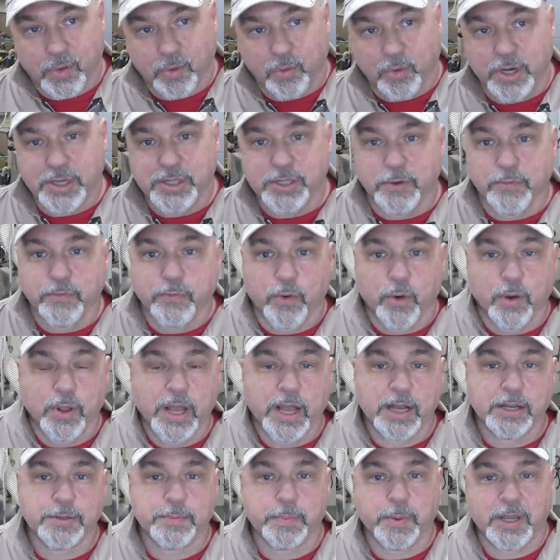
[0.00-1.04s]
reason for
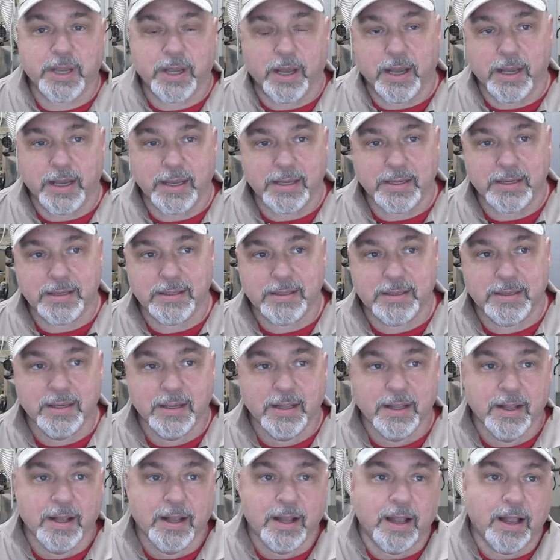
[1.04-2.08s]
that is because
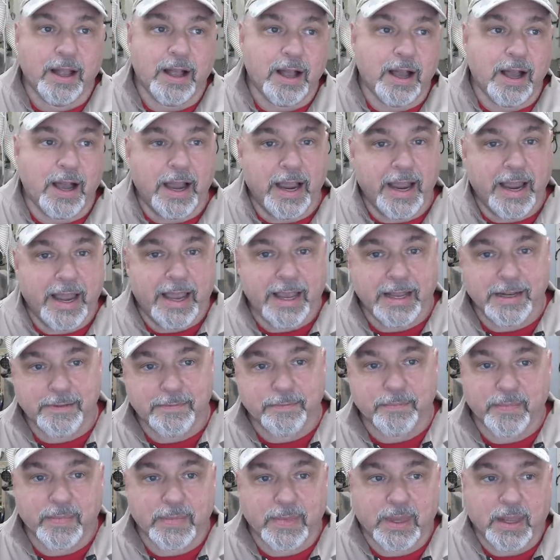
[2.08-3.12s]
I
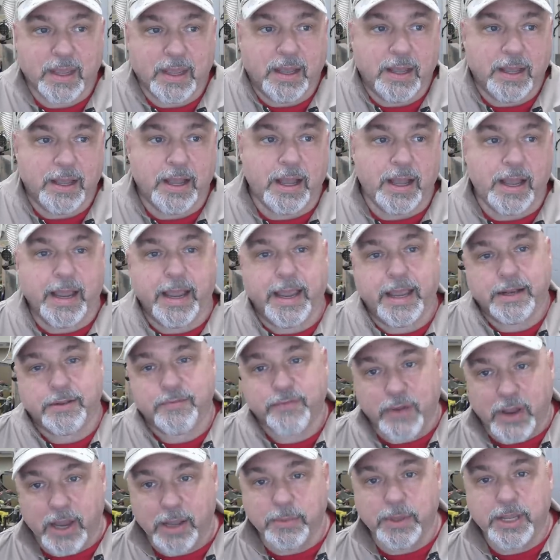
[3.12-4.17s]
had
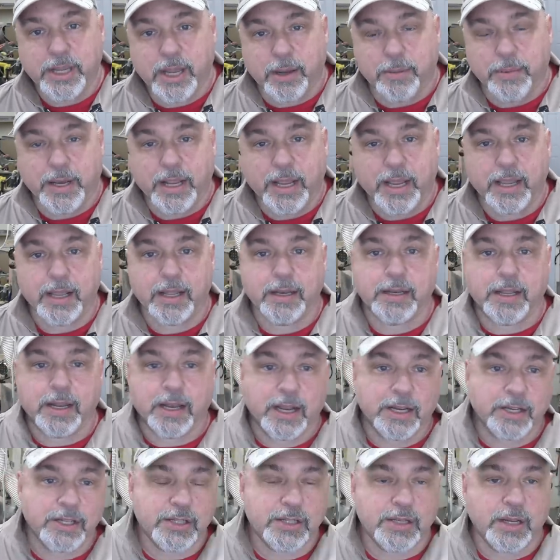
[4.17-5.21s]
family coming in, and
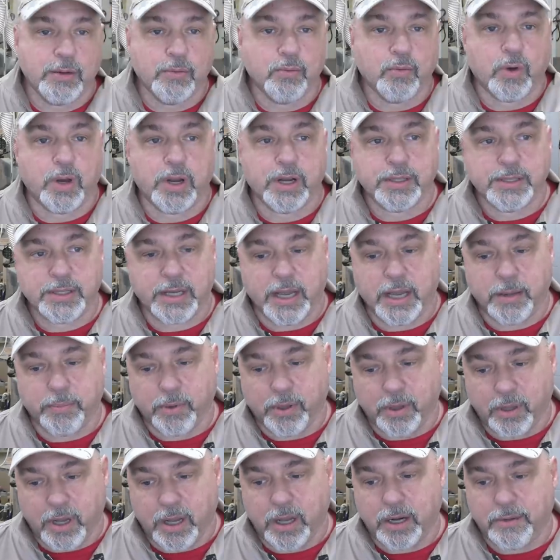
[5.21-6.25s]
I just didn't want to tie up
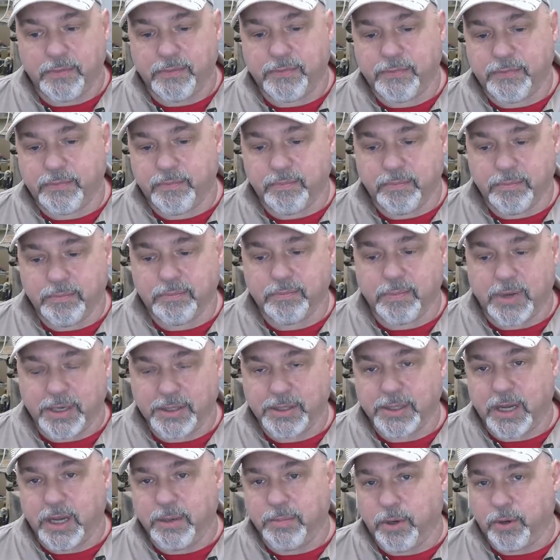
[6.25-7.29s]
a lot of my
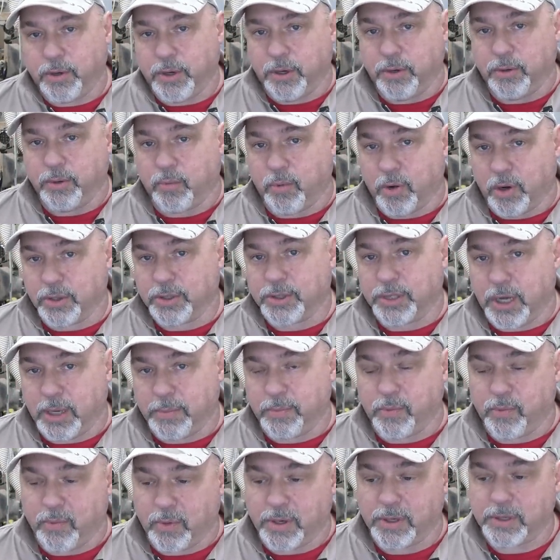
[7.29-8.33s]
time out here in the
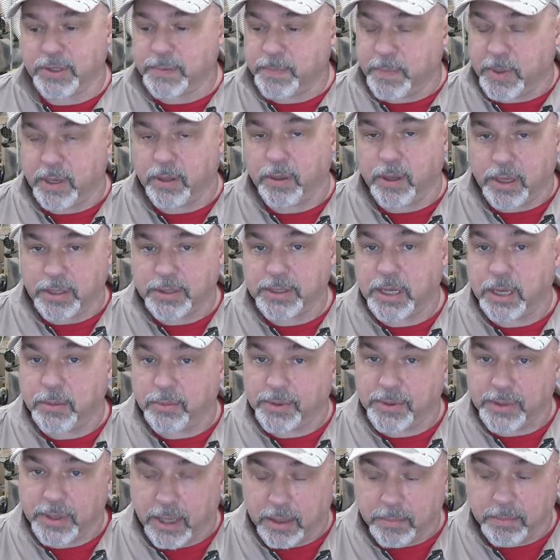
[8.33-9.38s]
workshop and spend a lot of time
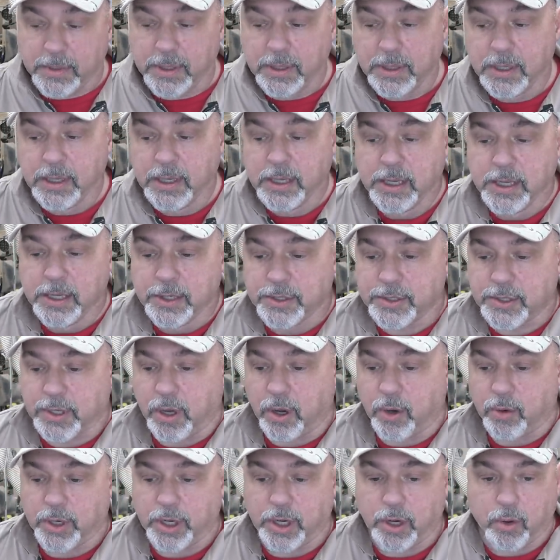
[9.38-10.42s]
with them.
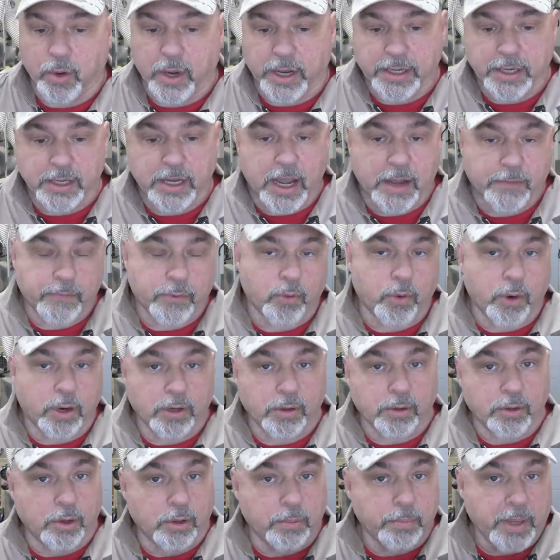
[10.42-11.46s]
So, you know, I did have to work
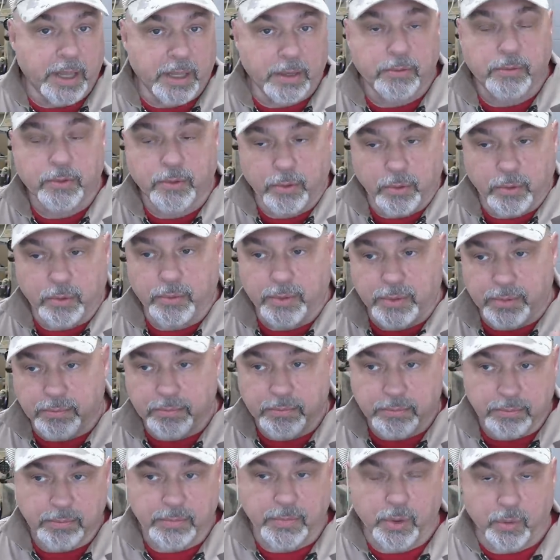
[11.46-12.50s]
a little bit through
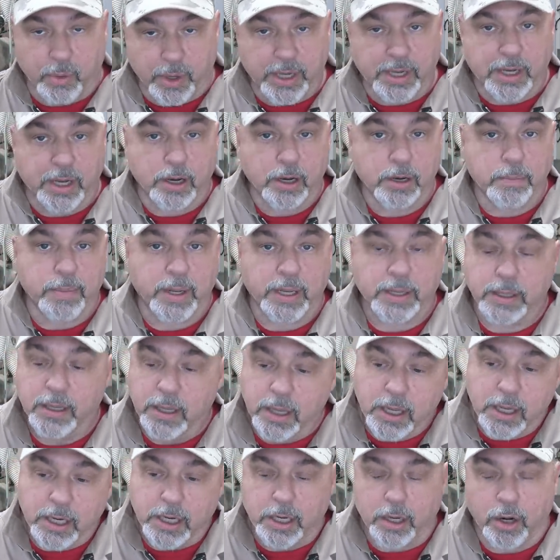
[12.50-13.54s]
the week here, but
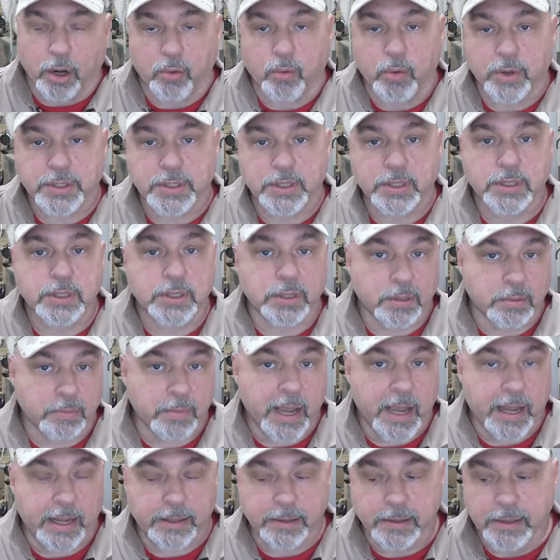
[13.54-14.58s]
you know, it wasn't too
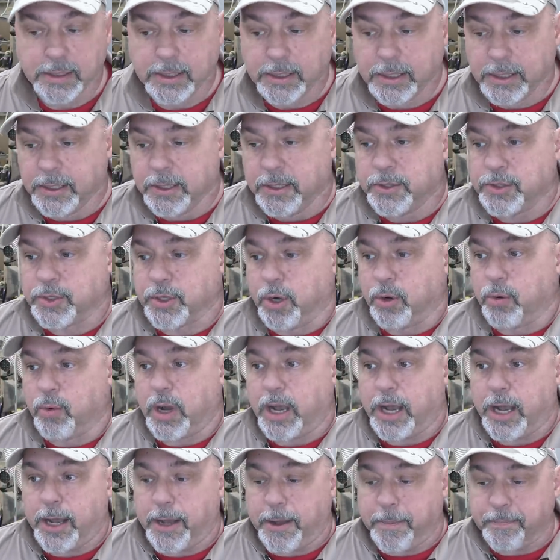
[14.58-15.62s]
bad.
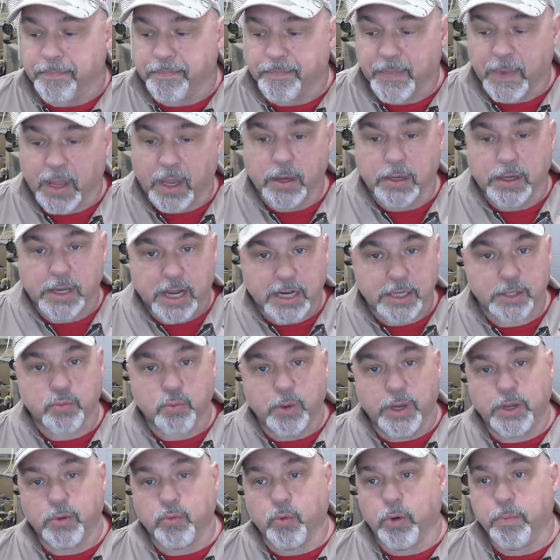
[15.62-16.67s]
So next
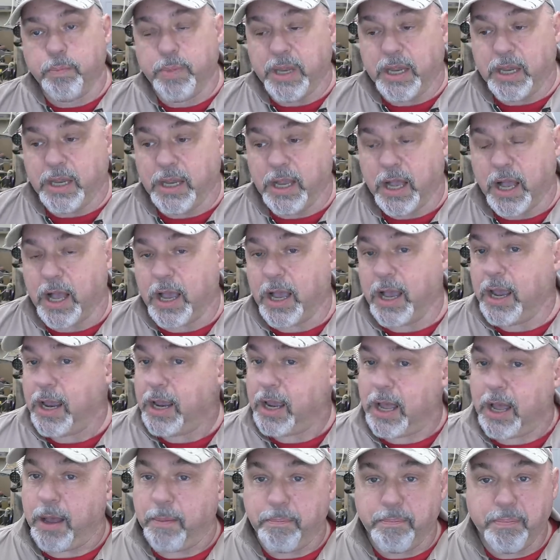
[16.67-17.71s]
week will be
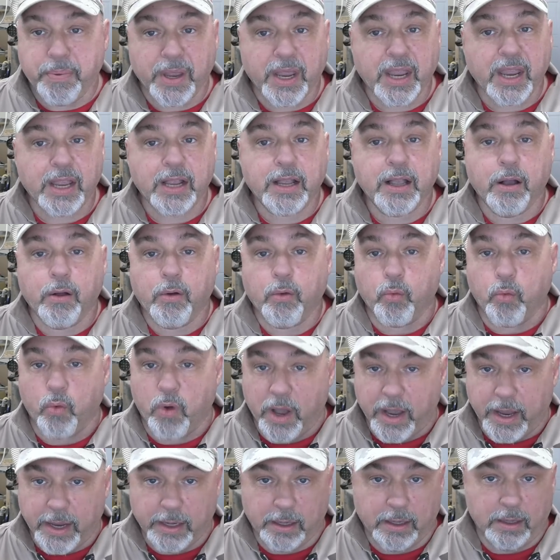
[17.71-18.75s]
a big
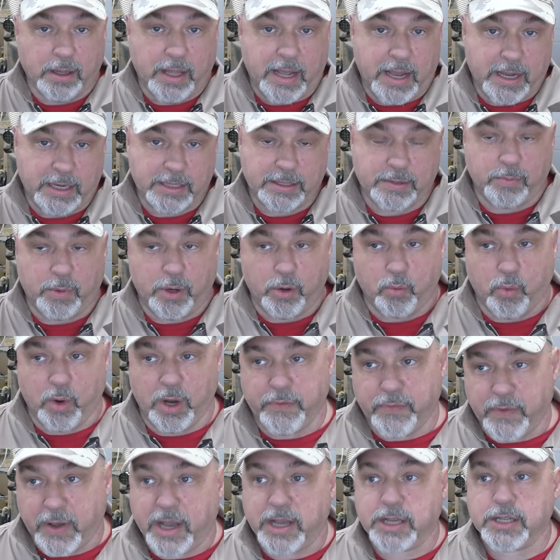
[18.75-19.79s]
wine glass. My
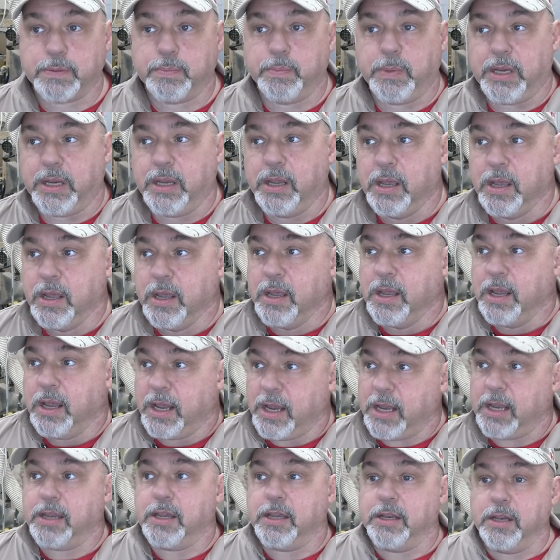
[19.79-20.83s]
wife asked me,
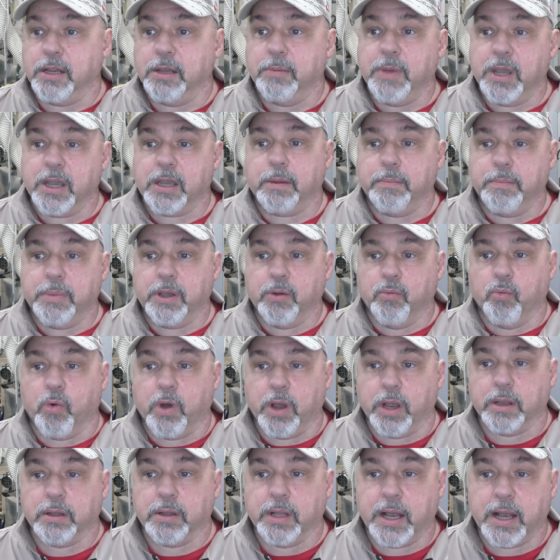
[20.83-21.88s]
hey, can you make a big
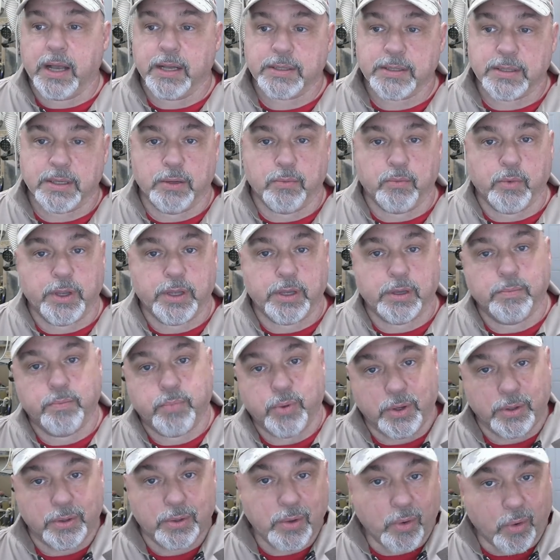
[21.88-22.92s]
wine glass that we can
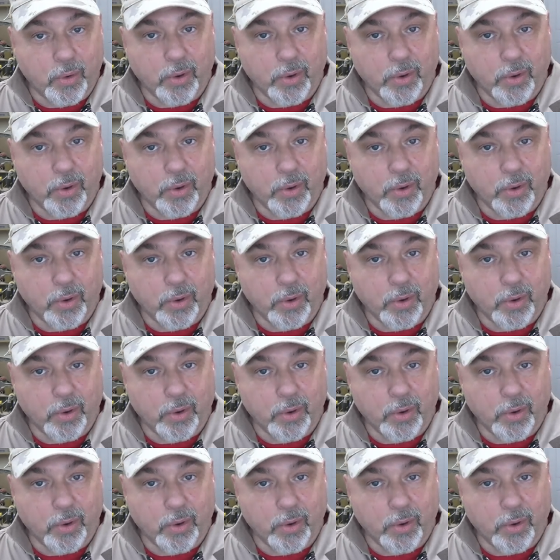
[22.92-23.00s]
put